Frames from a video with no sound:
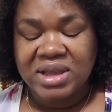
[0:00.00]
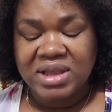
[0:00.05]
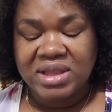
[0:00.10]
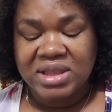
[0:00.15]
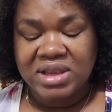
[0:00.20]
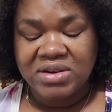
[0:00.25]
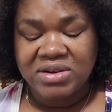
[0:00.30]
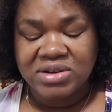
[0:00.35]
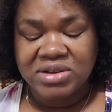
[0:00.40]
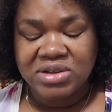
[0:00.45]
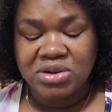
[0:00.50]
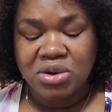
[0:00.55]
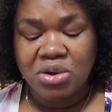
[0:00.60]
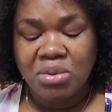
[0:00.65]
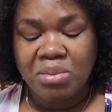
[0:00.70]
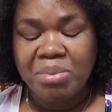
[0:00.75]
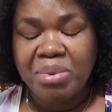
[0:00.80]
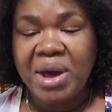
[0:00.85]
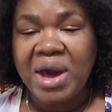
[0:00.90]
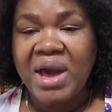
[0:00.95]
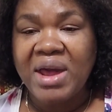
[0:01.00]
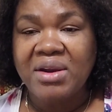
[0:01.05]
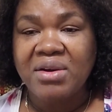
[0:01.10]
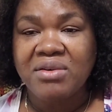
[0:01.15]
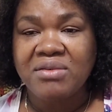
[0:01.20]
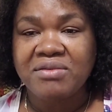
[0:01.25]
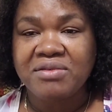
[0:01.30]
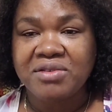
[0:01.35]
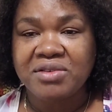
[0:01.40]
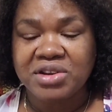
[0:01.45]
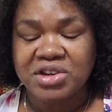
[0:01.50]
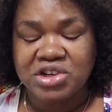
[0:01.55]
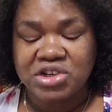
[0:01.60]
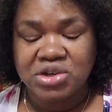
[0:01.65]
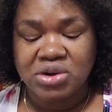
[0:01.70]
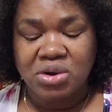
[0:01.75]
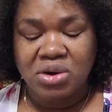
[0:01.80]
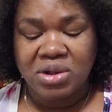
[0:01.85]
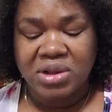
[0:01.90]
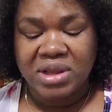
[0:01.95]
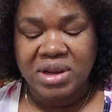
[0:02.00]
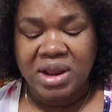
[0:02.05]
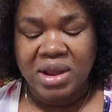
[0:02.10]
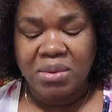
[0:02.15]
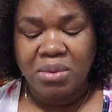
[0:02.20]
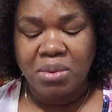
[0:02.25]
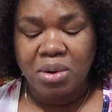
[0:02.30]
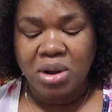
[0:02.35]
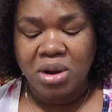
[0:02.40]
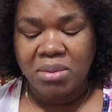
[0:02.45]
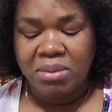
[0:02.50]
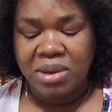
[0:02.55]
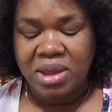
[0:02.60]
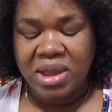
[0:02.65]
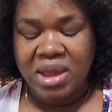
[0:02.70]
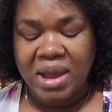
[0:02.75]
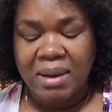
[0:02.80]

there is no pattern for the shawl that I want to make.